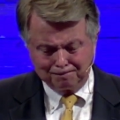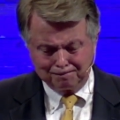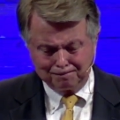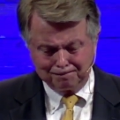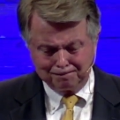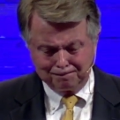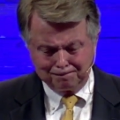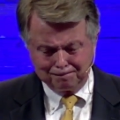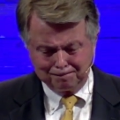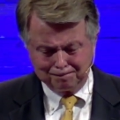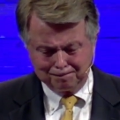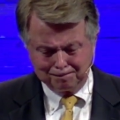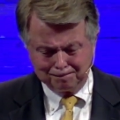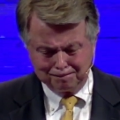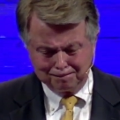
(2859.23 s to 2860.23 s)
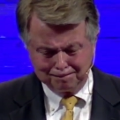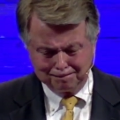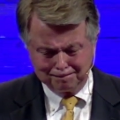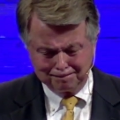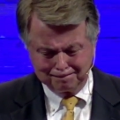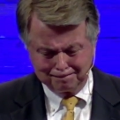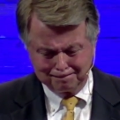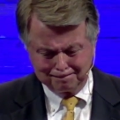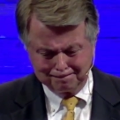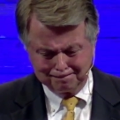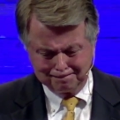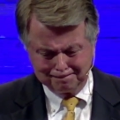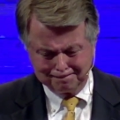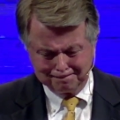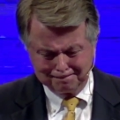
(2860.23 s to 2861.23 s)

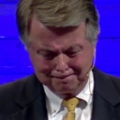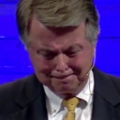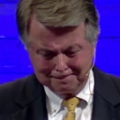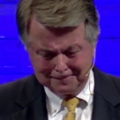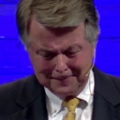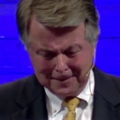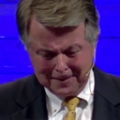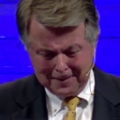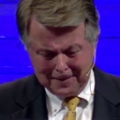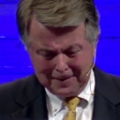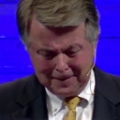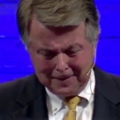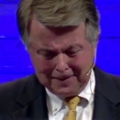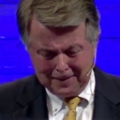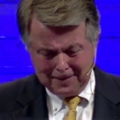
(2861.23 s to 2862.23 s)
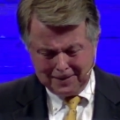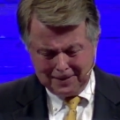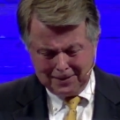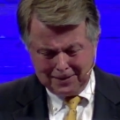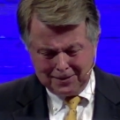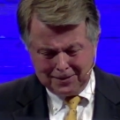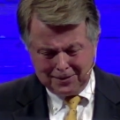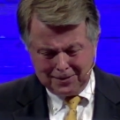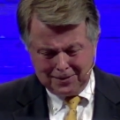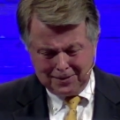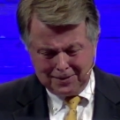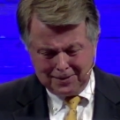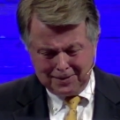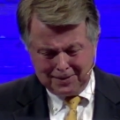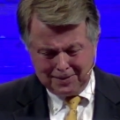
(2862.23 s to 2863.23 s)
Nothing is said.